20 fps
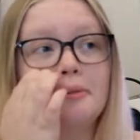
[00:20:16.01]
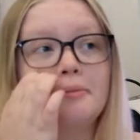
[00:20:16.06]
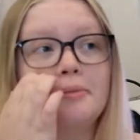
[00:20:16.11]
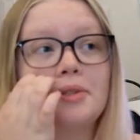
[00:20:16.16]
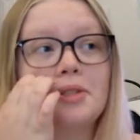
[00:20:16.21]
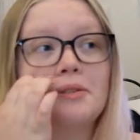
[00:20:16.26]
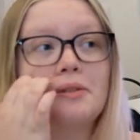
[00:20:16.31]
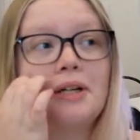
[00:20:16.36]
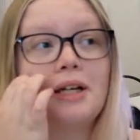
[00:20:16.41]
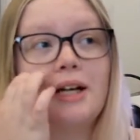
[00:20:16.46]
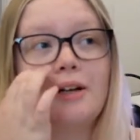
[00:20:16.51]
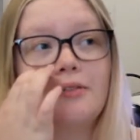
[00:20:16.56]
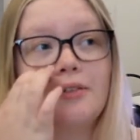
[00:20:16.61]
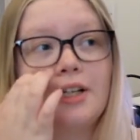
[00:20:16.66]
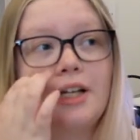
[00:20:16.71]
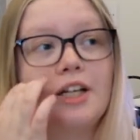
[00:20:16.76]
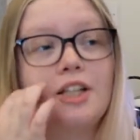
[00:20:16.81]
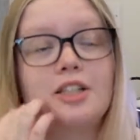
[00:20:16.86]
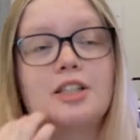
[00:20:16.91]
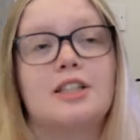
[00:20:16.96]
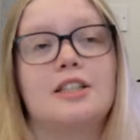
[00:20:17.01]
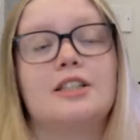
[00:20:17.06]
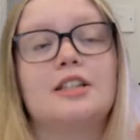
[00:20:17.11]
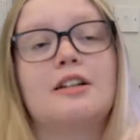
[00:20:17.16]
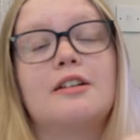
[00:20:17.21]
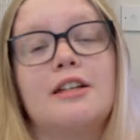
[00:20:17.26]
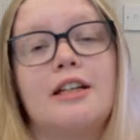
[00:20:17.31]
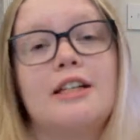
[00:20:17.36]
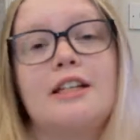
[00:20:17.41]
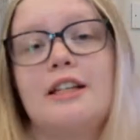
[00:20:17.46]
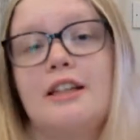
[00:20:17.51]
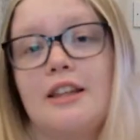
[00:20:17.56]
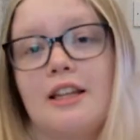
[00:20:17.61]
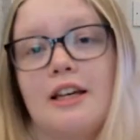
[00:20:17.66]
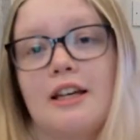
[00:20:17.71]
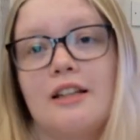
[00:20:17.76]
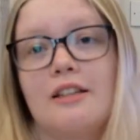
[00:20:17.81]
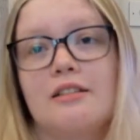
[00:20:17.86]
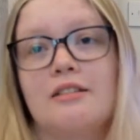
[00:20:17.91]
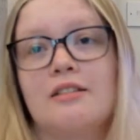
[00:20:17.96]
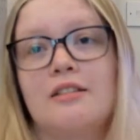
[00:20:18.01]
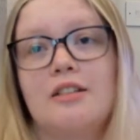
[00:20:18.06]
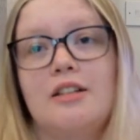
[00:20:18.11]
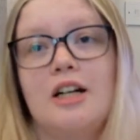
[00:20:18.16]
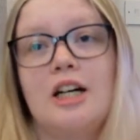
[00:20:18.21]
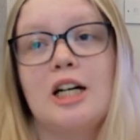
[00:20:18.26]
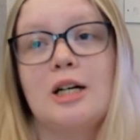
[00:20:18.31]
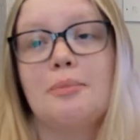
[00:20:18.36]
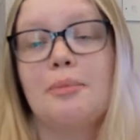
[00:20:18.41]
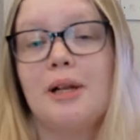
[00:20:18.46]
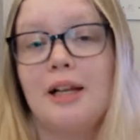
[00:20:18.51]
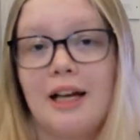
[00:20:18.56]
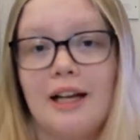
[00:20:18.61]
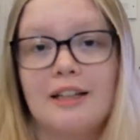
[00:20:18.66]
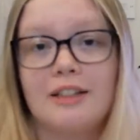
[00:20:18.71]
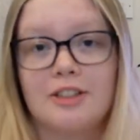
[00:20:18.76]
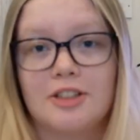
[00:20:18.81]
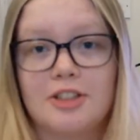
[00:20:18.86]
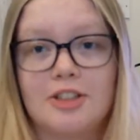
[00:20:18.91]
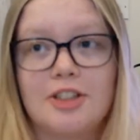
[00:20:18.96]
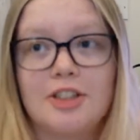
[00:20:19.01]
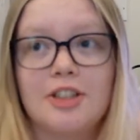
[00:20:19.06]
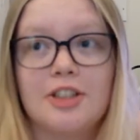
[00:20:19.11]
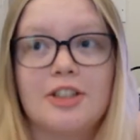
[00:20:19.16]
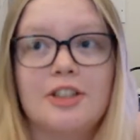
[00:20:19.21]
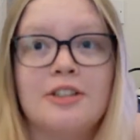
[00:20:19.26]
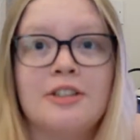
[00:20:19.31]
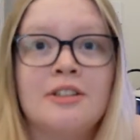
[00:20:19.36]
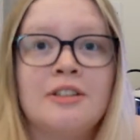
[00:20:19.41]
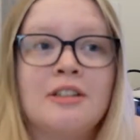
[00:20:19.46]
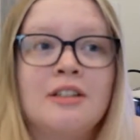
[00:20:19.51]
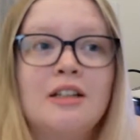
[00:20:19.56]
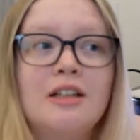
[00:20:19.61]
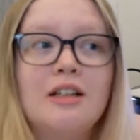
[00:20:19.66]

So I haven't actually done anything I planned to,